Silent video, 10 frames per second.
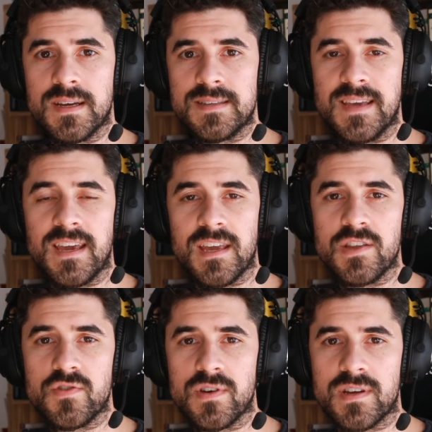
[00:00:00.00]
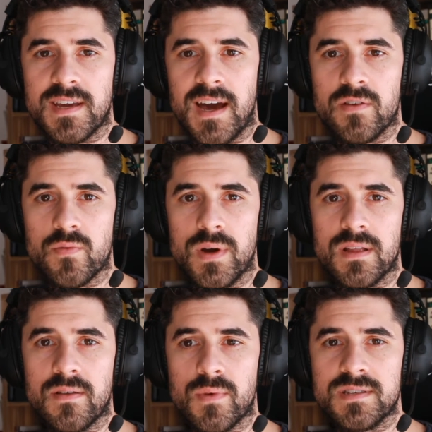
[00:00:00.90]
take into account
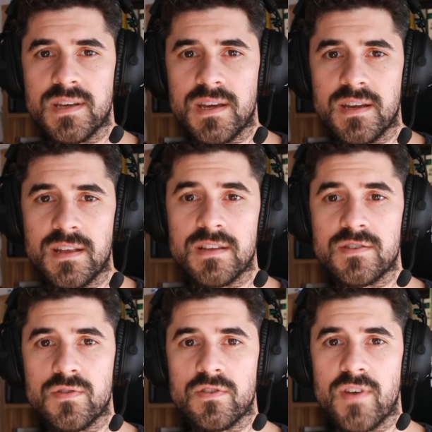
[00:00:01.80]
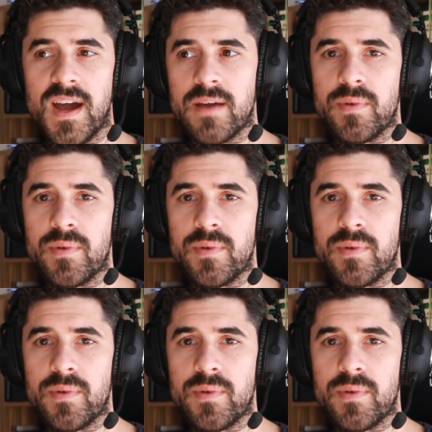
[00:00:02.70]
when taking it to the track,